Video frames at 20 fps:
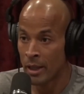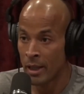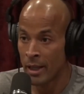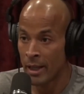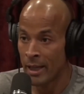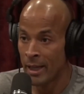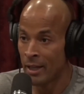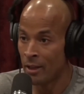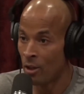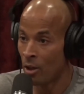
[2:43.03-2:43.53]

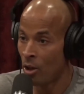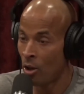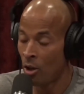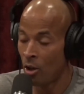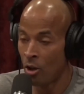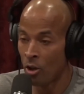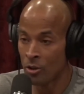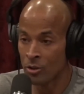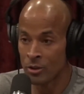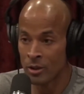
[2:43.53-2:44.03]
And
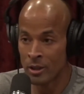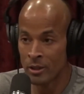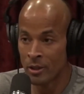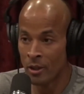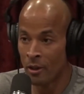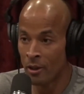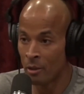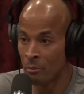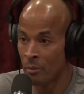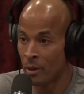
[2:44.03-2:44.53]
all she
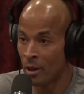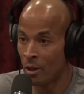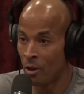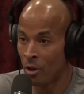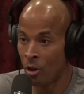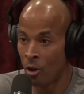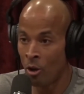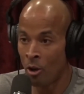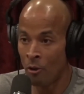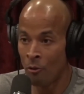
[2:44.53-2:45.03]
thought about
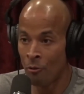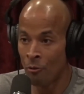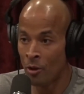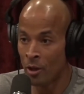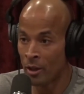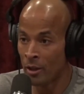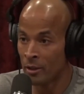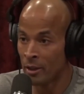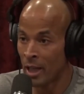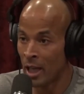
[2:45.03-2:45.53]
all
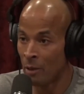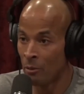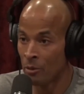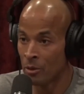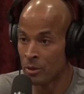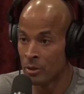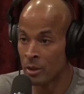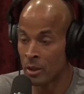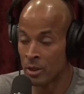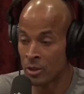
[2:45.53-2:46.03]
fucking night
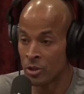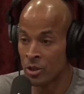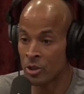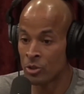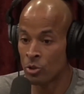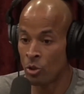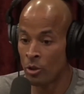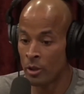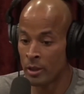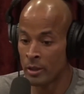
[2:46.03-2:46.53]
was, because she
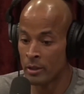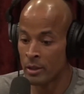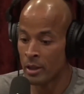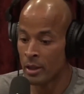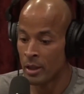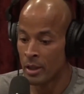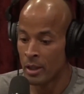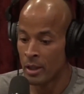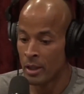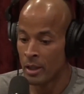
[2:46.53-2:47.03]
started
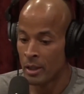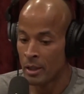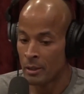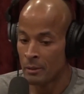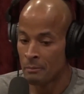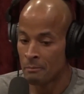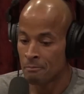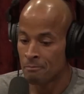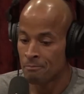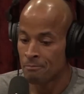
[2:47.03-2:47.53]

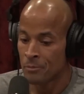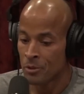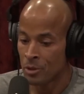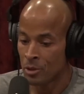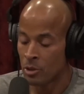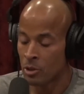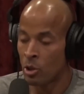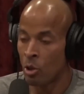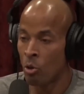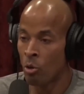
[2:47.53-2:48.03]

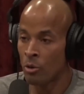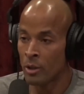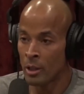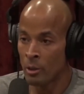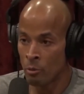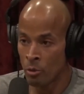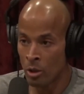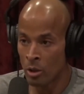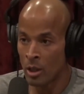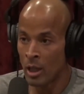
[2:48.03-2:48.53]
slowly
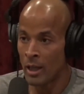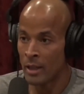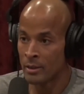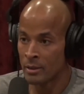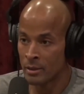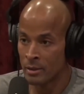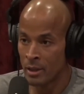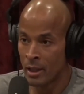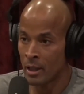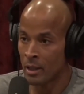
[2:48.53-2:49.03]

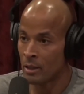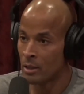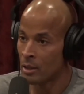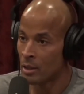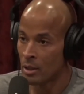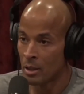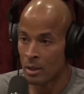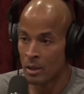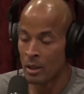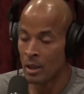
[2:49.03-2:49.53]
realizing, like,
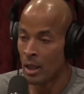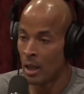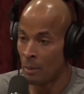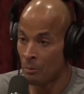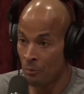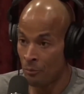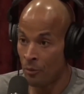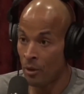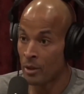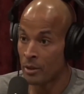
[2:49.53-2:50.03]
I'm
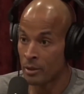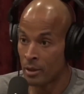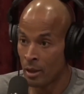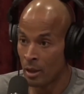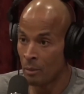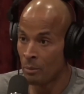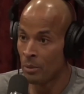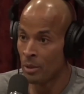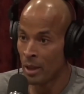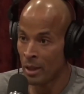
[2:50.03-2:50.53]
fucked
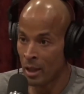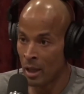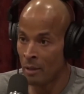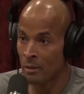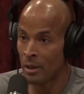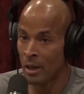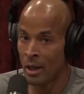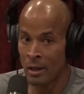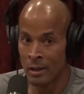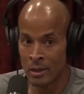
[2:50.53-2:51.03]
up. Like,
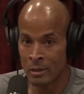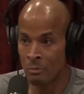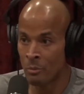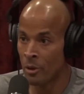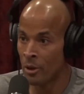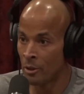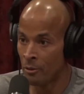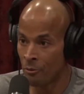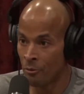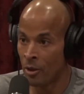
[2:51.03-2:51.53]
I just married
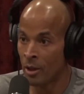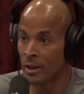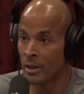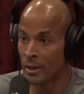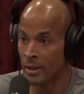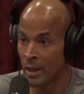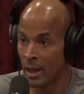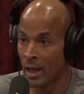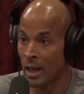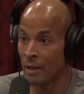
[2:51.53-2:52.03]
a fucking
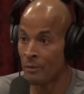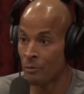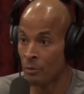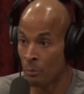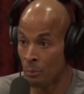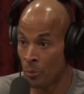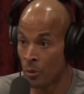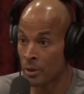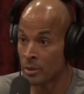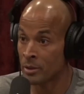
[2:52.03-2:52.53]
guy from
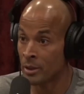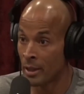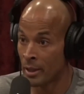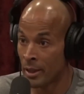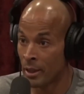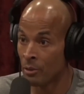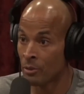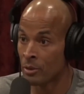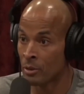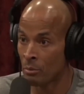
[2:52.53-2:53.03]
prison that
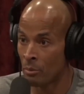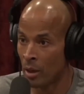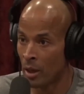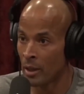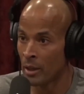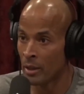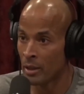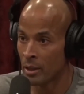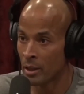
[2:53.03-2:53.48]
killed somebody.